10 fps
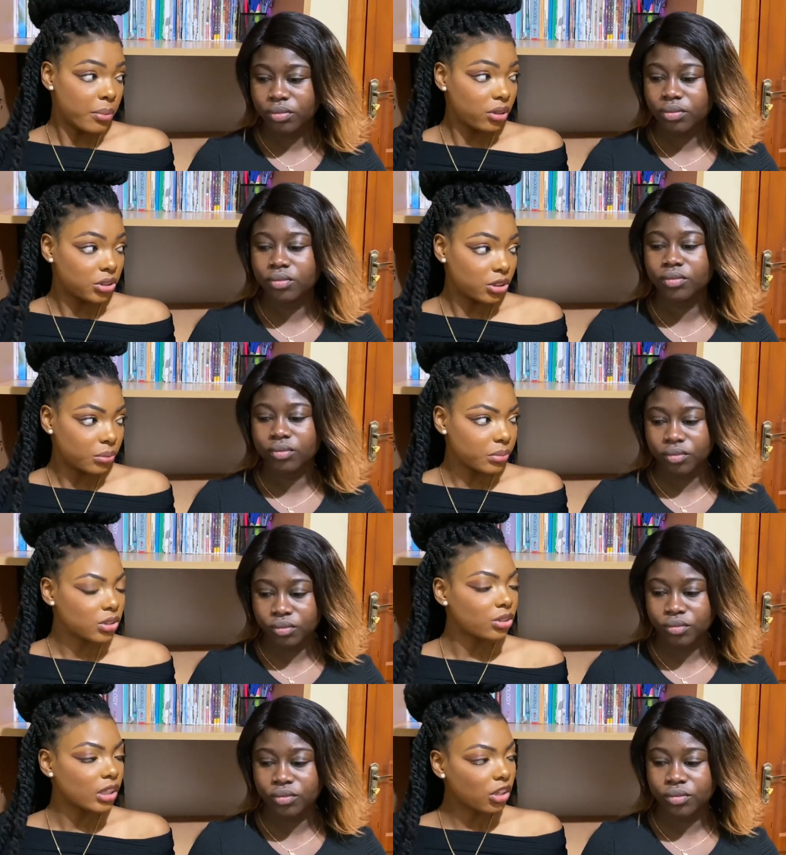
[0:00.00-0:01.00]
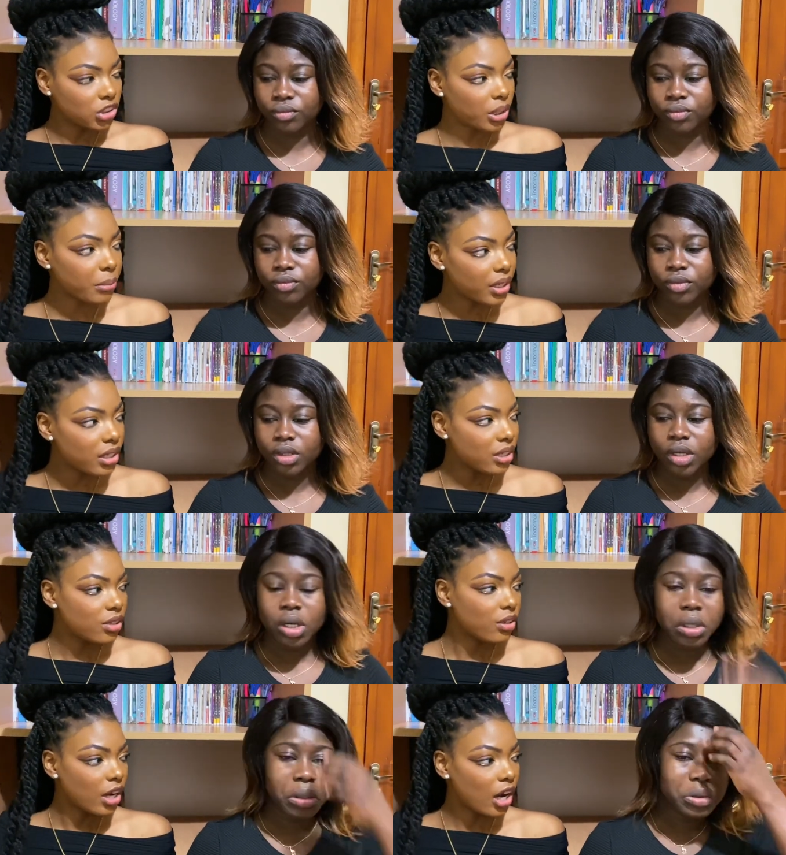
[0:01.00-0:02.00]
Speaker 1: belgium mm -hmm. so now
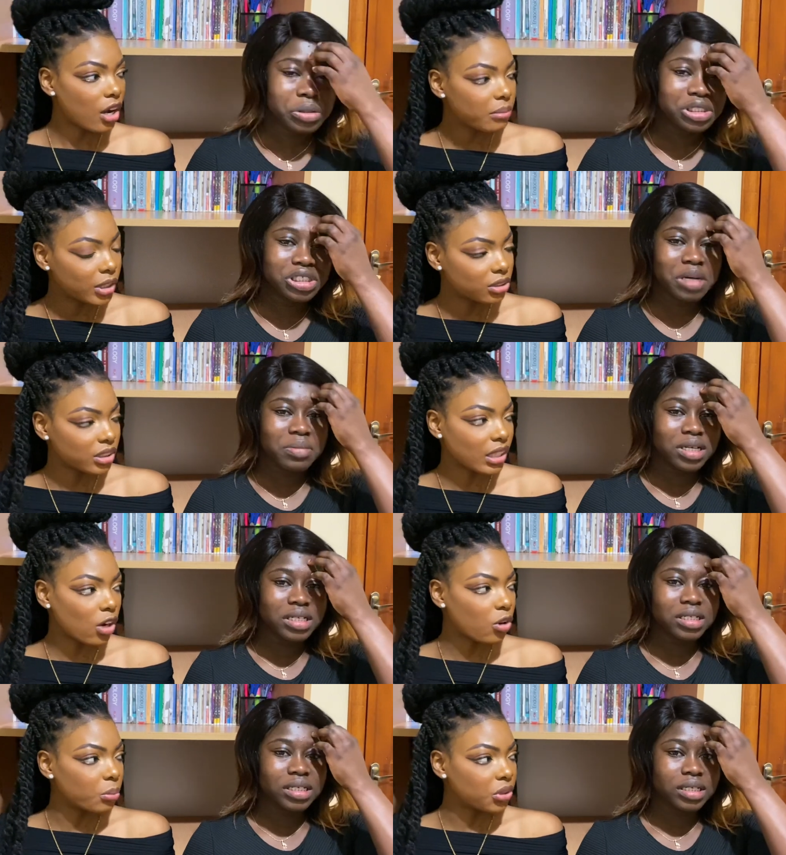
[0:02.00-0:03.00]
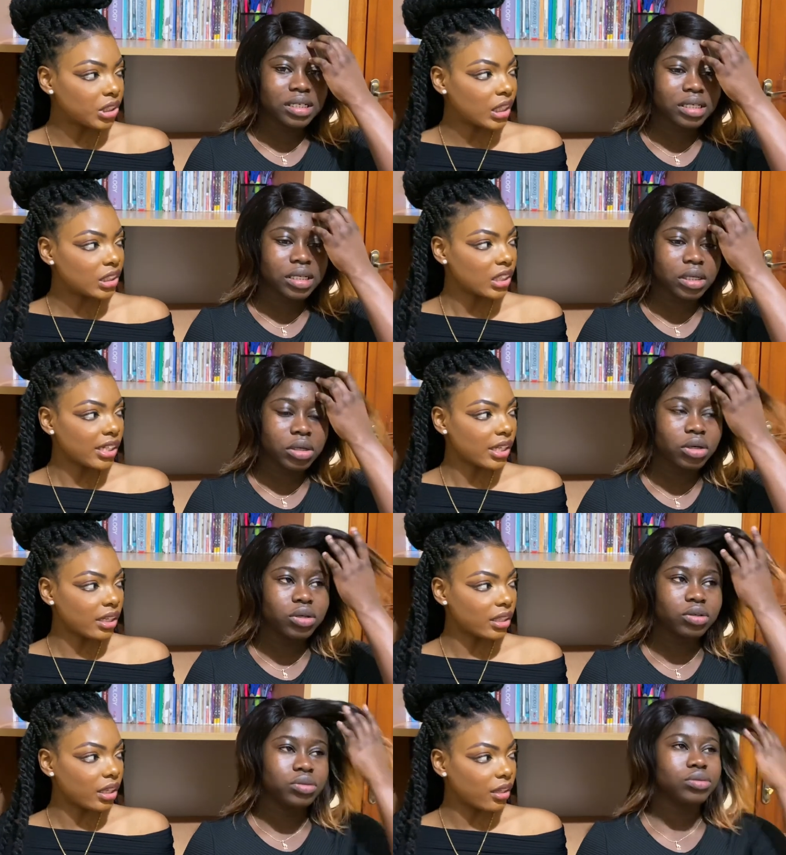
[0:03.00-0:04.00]
germany how much germany, accommodation
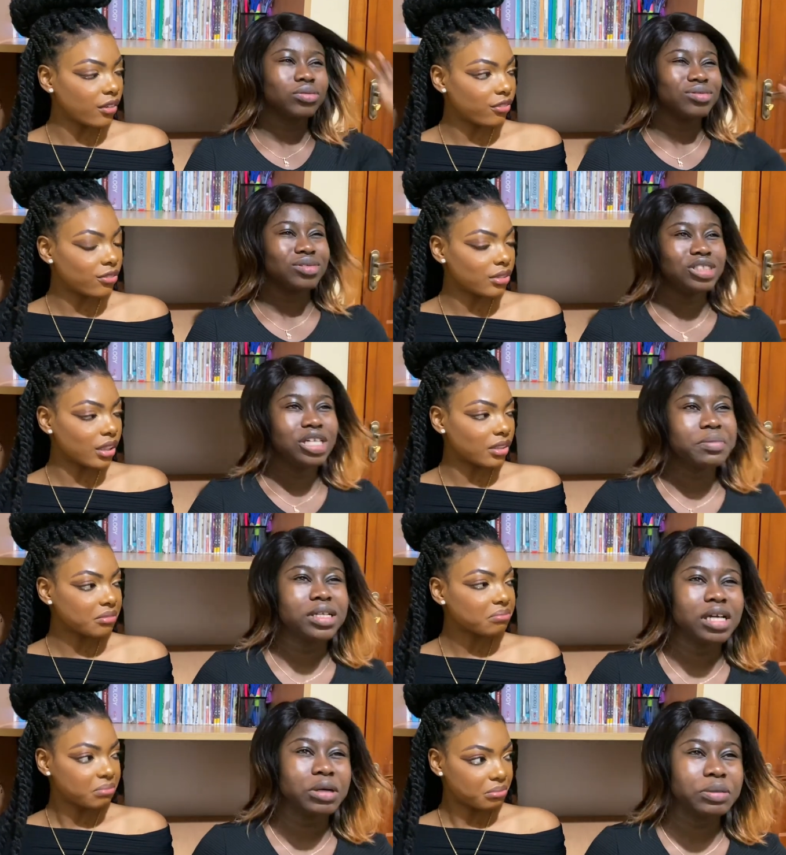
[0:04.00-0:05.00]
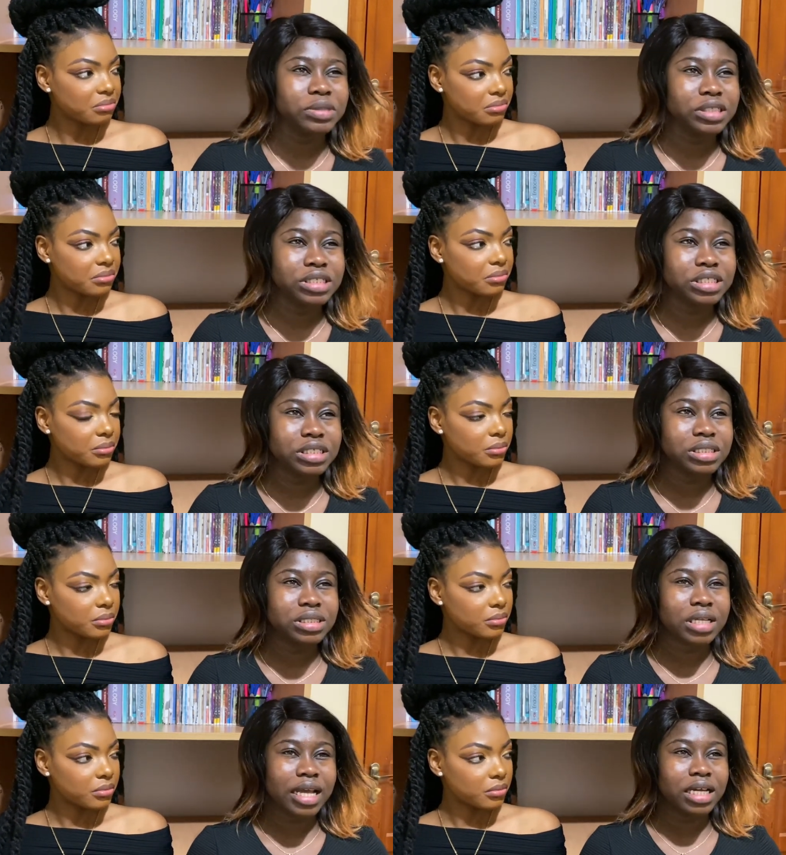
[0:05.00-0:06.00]
oh the, germany
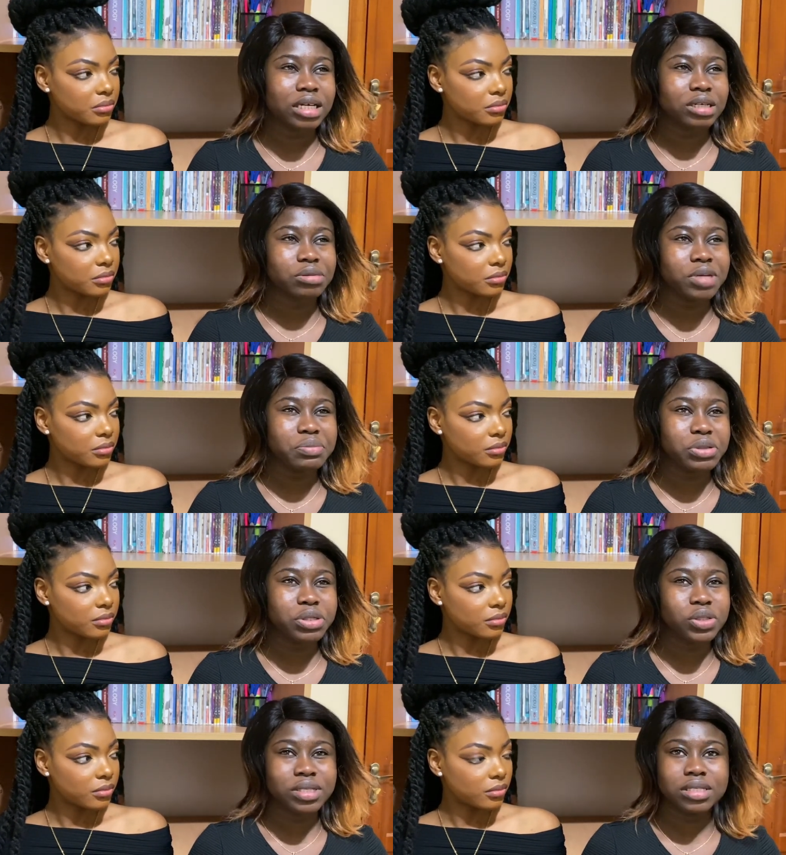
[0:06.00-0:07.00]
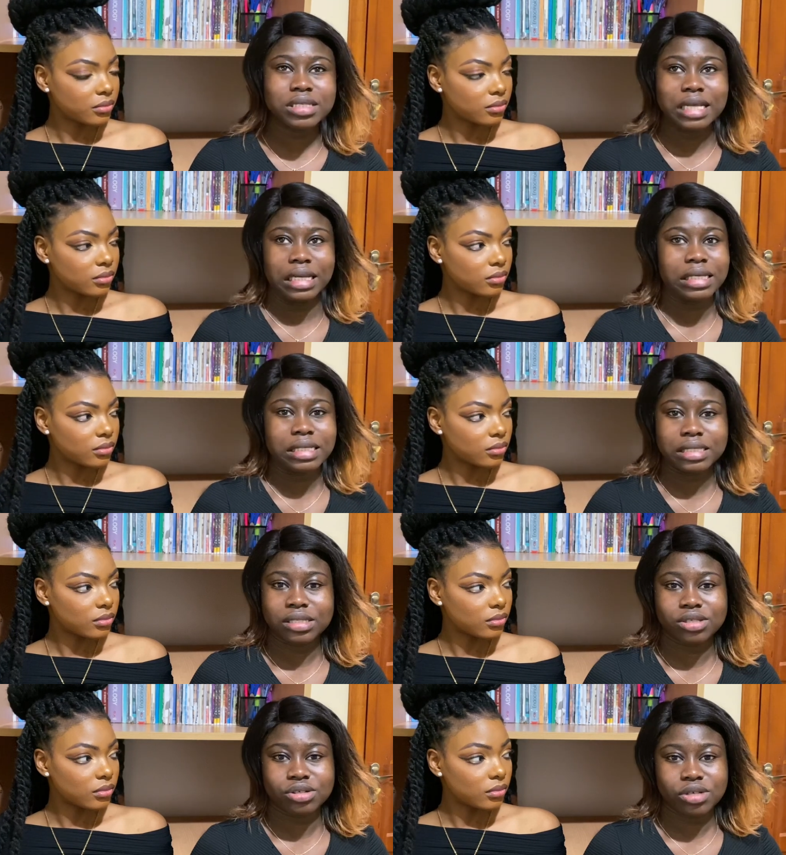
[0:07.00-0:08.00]
Speaker 2: accommodation like maybe twenty dollars
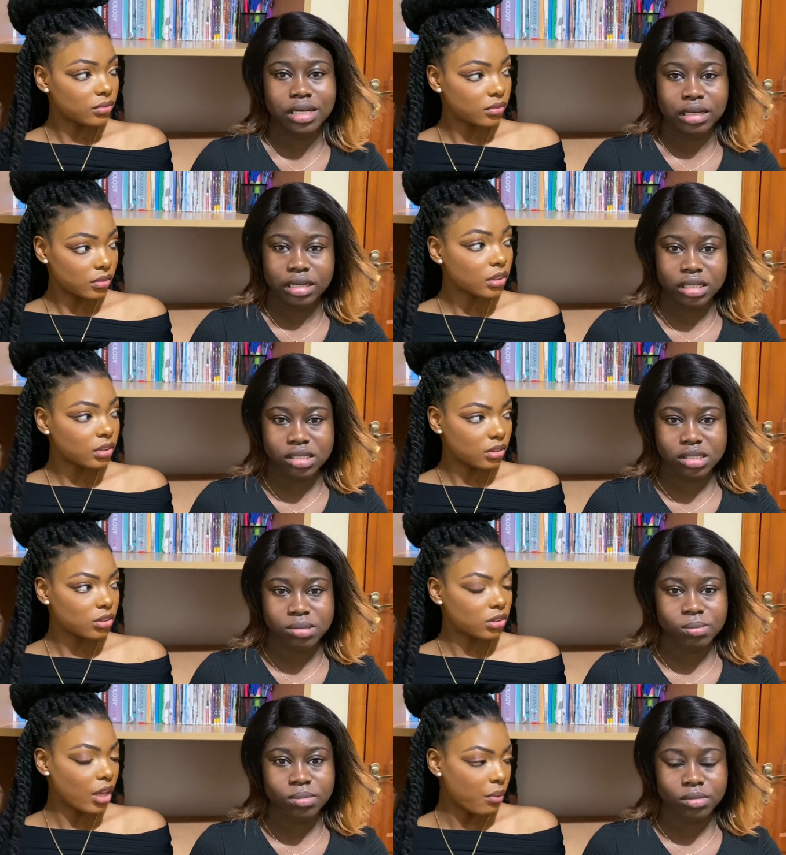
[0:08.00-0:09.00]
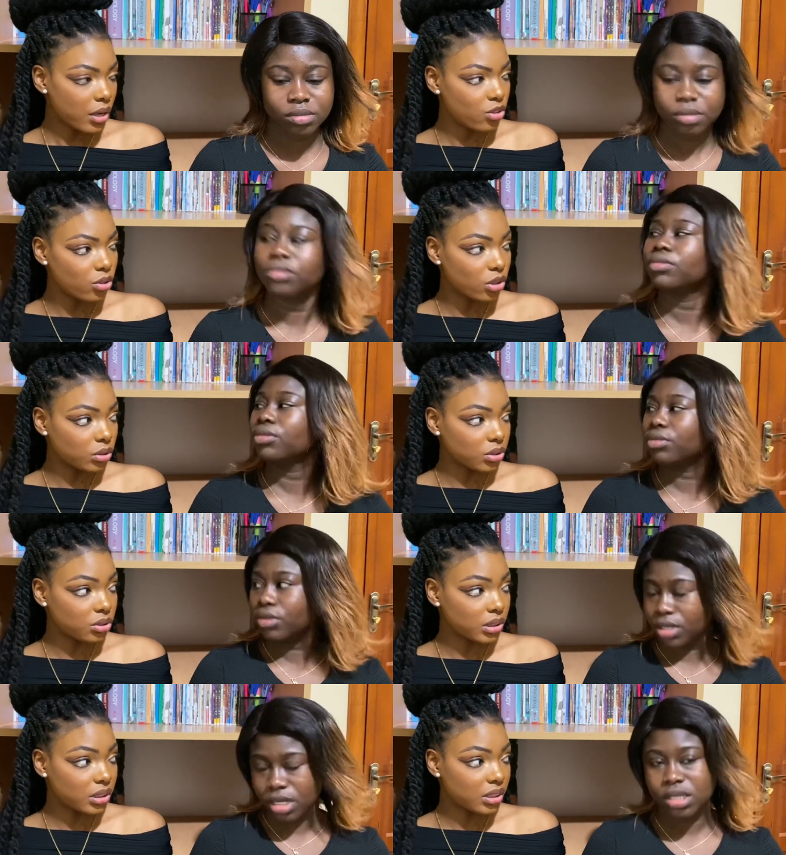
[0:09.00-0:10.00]
you can get the one you got was
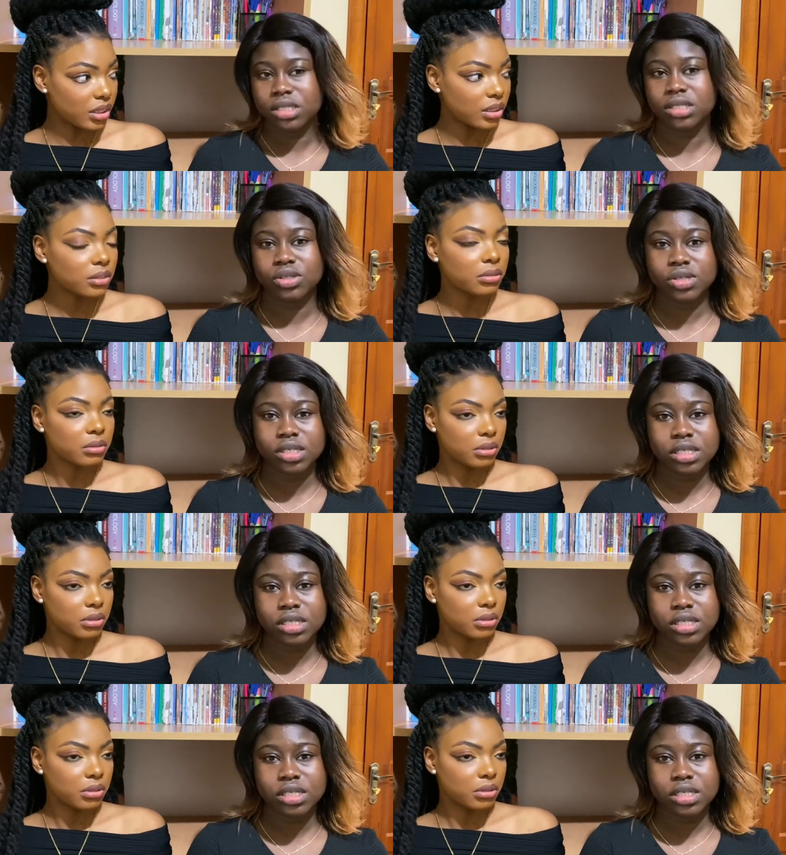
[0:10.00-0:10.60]
twenty dollars yes, twenty